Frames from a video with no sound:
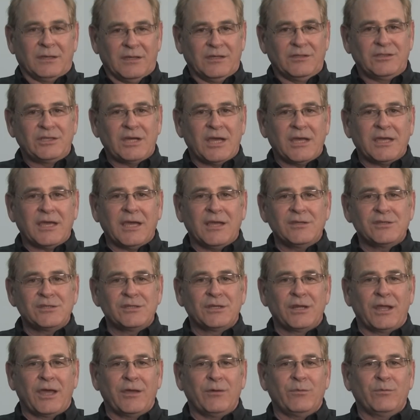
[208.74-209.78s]
The check
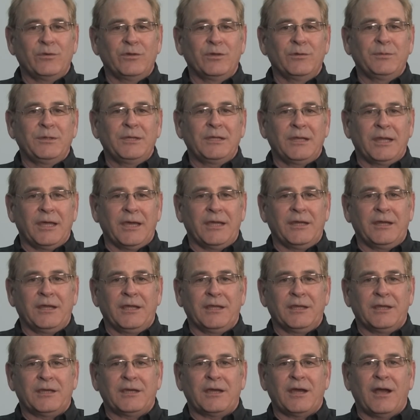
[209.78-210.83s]
engine light will be lit
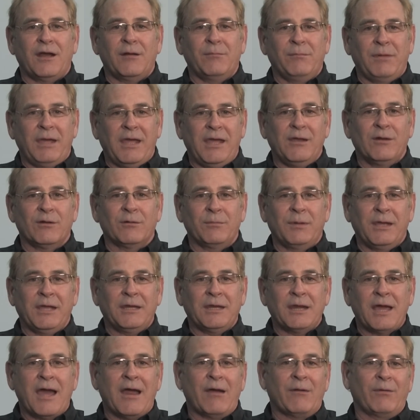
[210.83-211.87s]
and the car may or may
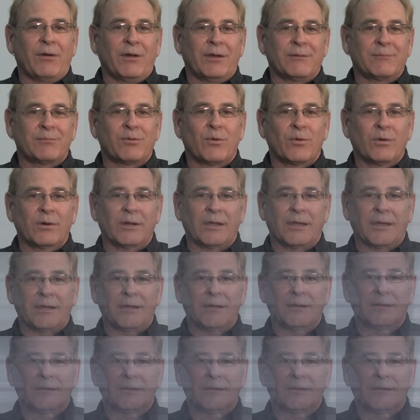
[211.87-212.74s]
not run poorly.